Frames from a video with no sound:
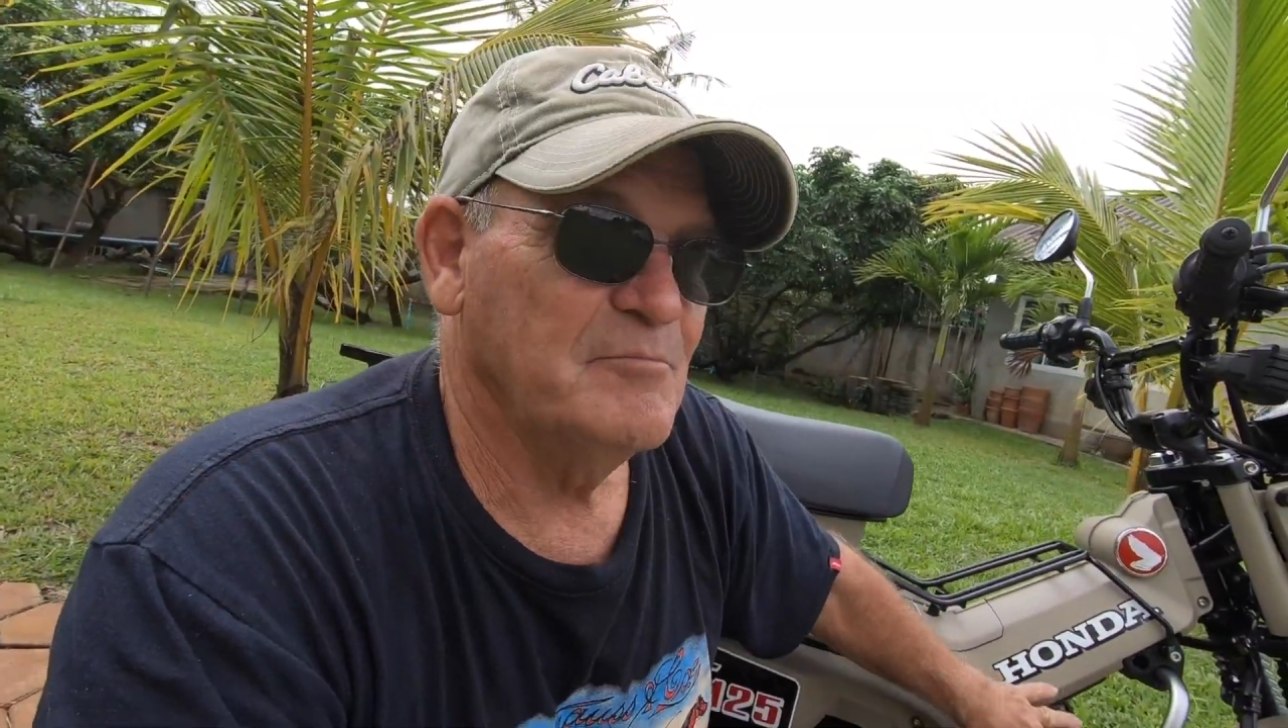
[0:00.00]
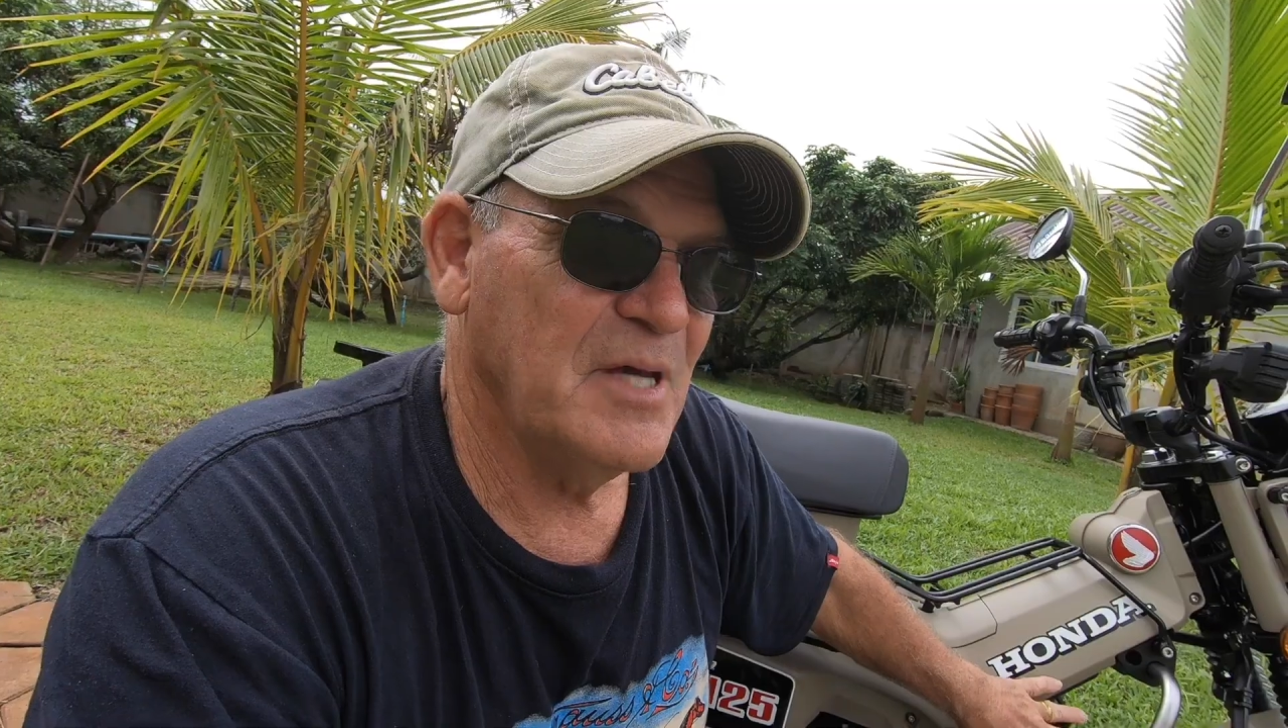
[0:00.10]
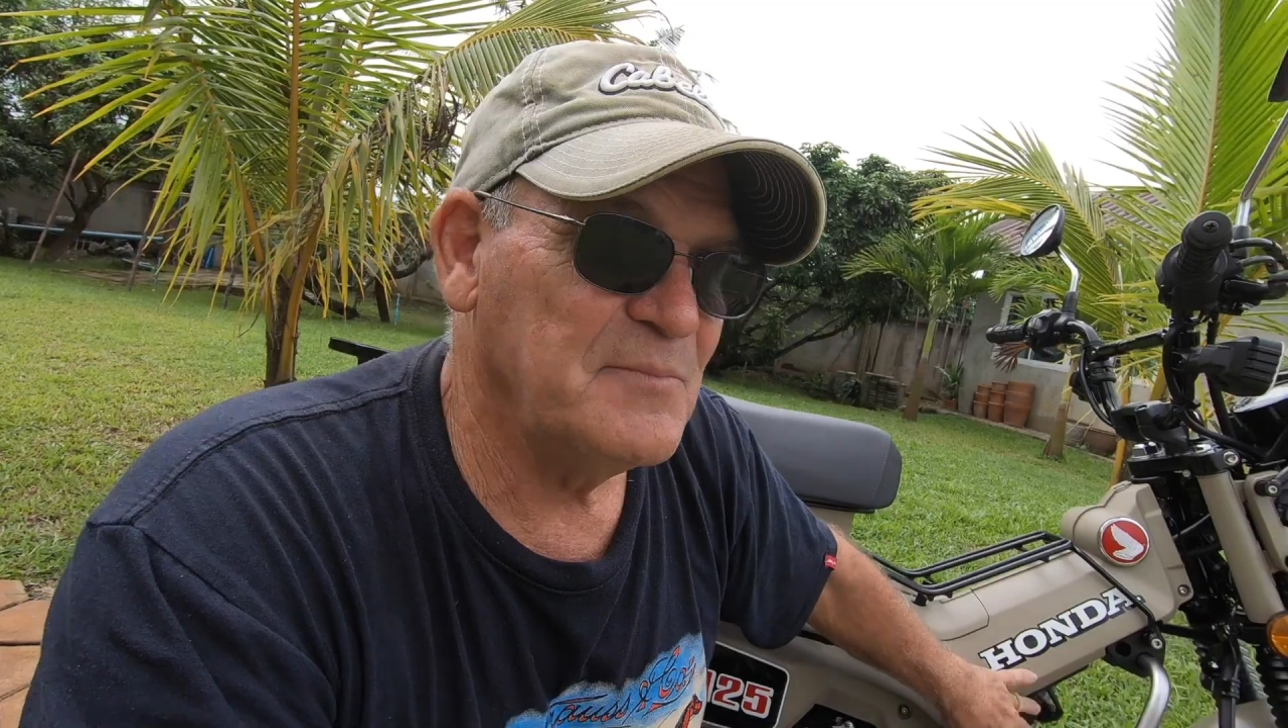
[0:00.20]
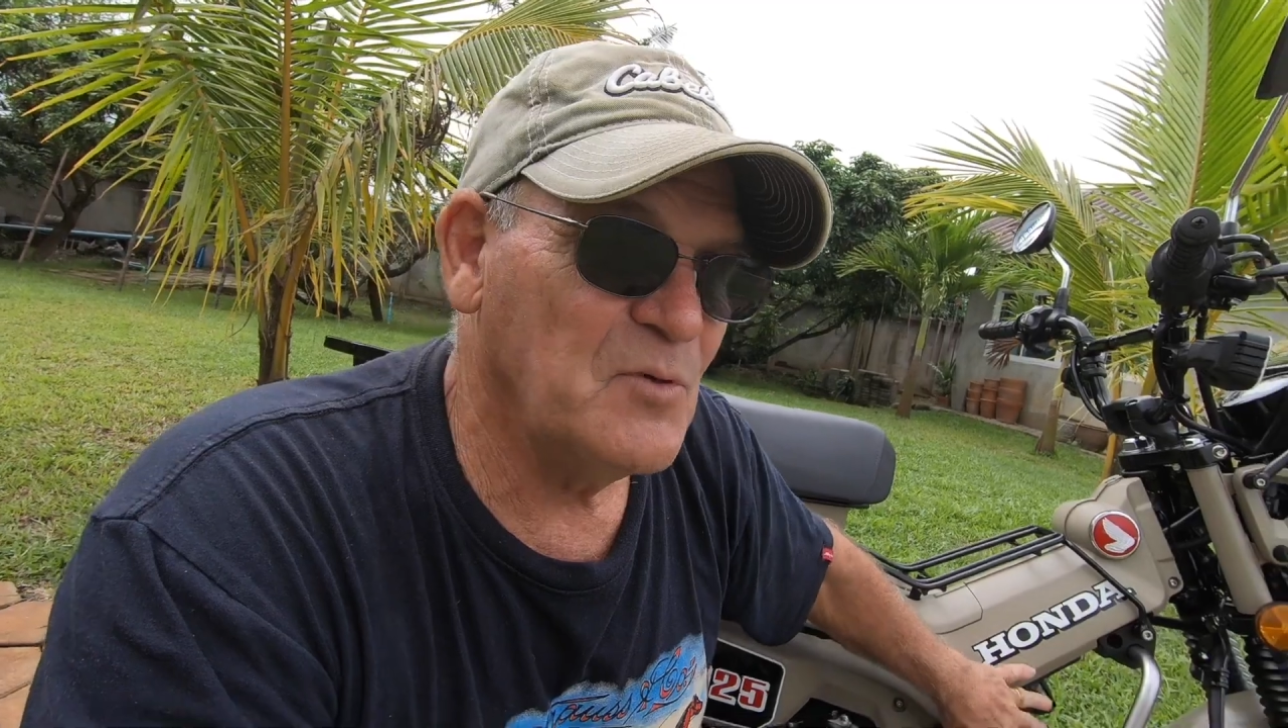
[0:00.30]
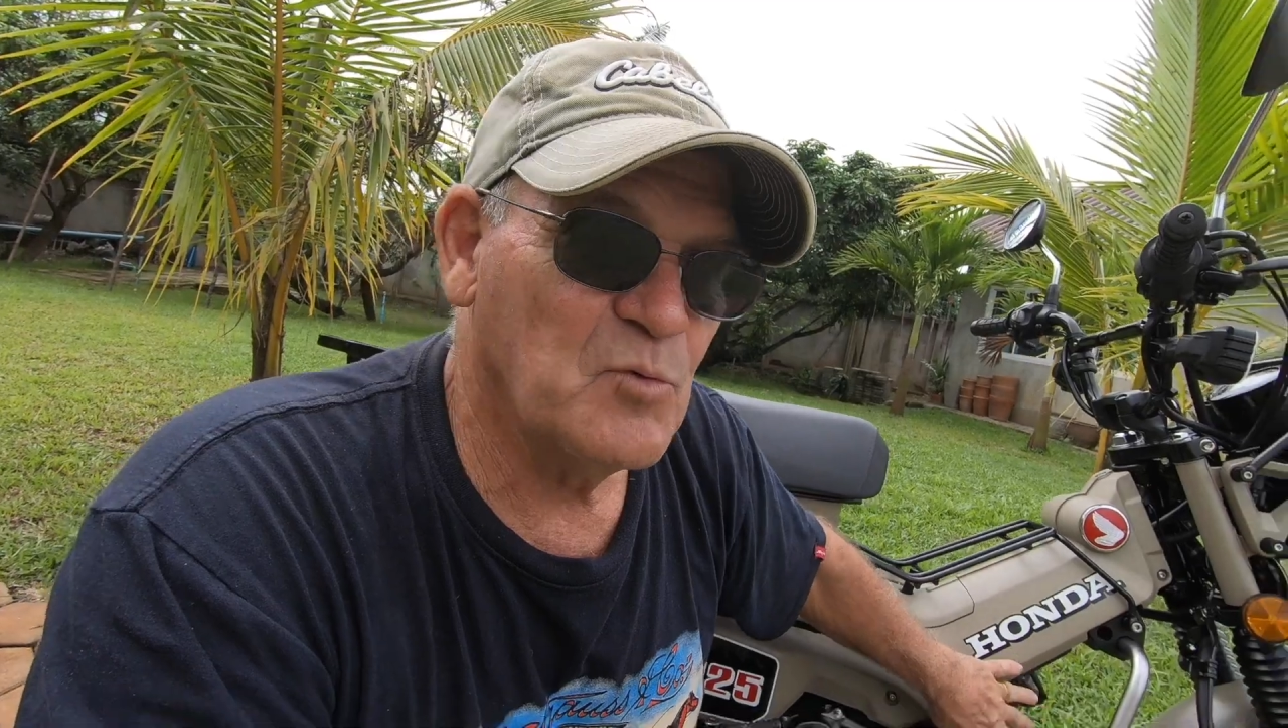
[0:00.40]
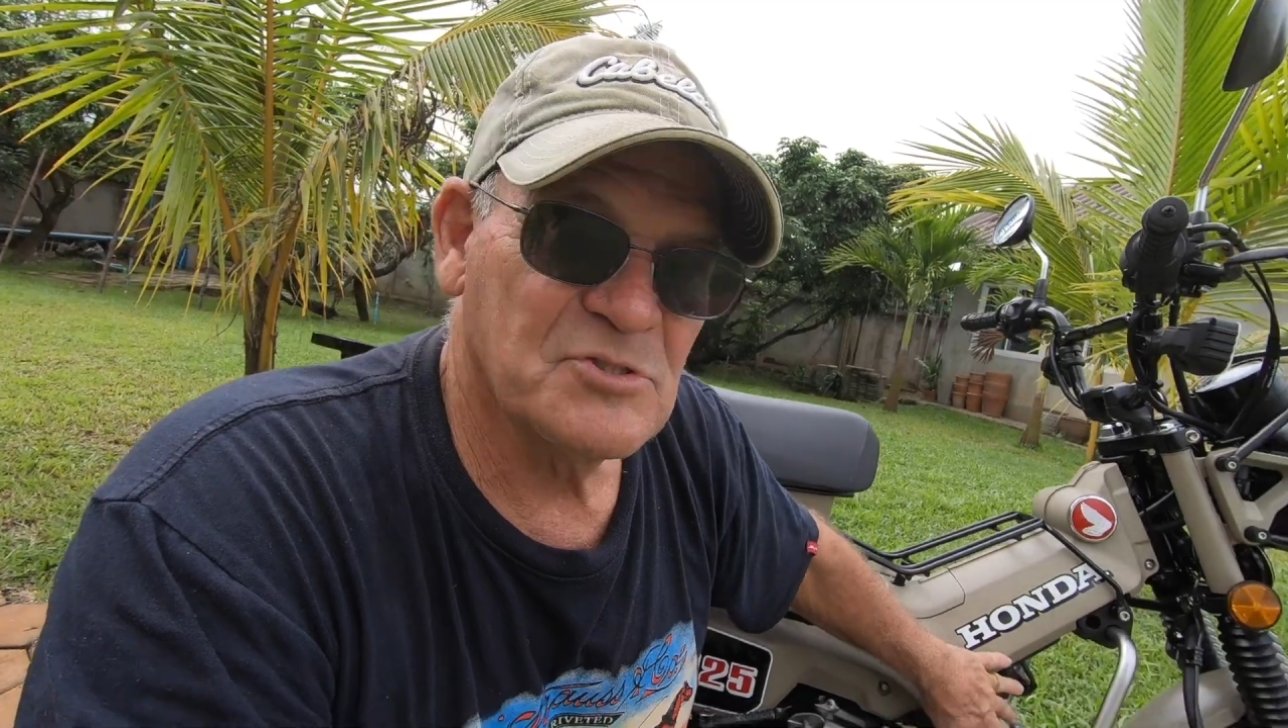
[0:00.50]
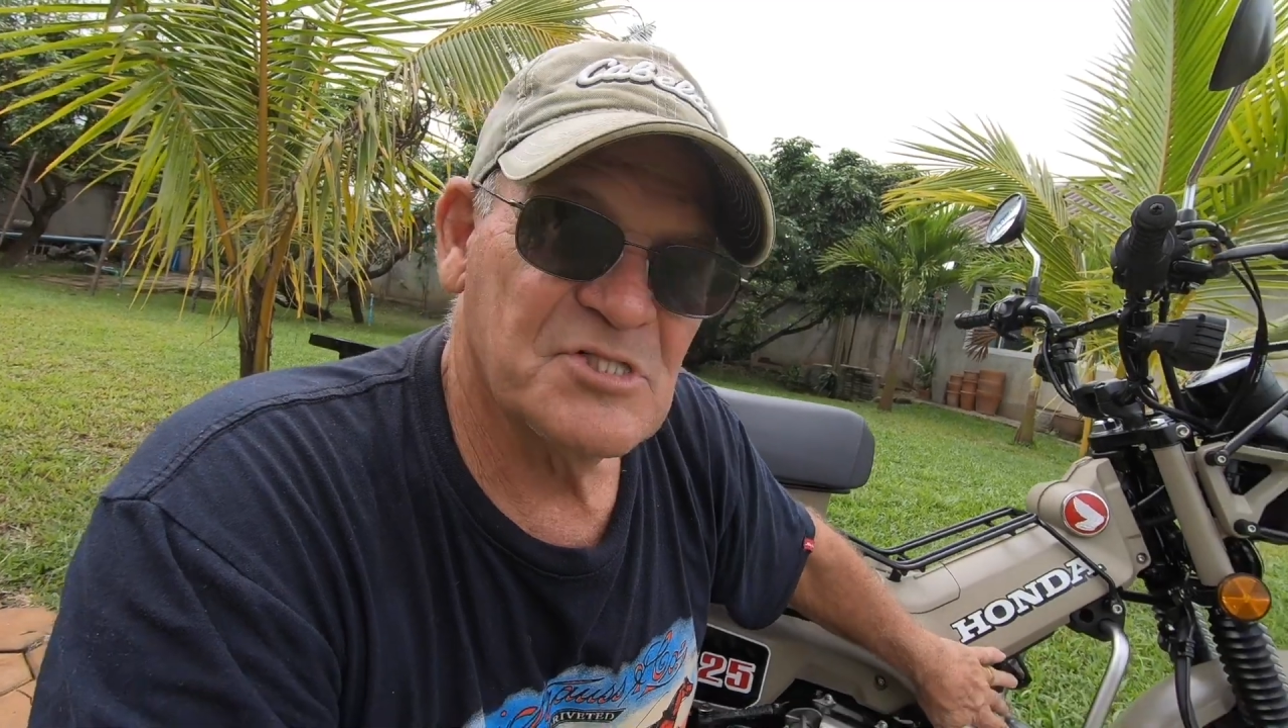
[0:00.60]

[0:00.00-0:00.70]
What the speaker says: maybe we're